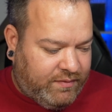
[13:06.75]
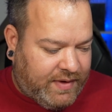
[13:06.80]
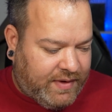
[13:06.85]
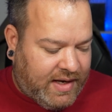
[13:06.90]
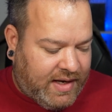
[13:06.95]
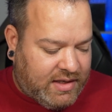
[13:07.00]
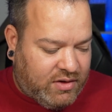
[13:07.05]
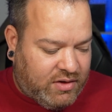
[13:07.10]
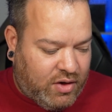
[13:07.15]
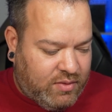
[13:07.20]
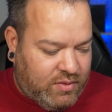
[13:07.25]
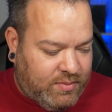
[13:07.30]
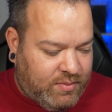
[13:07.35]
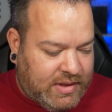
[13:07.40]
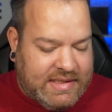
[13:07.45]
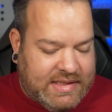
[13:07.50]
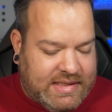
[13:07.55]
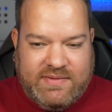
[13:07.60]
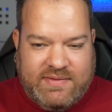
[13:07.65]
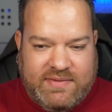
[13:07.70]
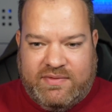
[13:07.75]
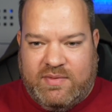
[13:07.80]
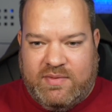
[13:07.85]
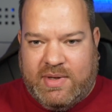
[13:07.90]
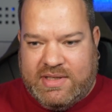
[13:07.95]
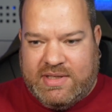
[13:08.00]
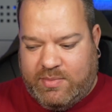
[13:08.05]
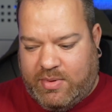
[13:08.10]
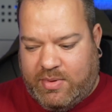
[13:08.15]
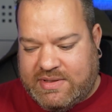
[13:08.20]
I had no money for my
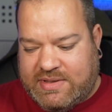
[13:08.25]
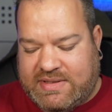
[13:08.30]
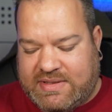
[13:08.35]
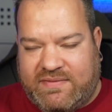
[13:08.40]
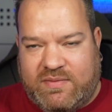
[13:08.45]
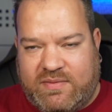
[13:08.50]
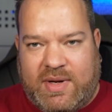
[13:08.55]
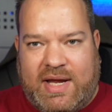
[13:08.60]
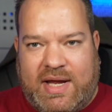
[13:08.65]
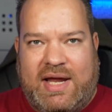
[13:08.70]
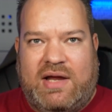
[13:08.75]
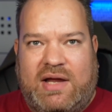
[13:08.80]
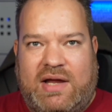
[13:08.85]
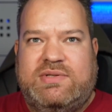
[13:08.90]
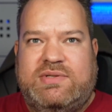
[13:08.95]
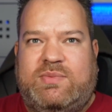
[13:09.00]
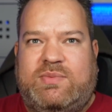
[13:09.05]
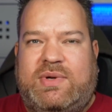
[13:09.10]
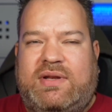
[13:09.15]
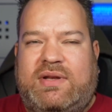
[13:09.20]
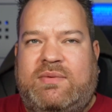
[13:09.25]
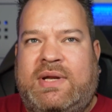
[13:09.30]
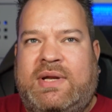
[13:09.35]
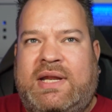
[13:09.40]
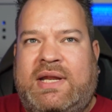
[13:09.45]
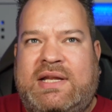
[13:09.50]
deposit for my house. We needed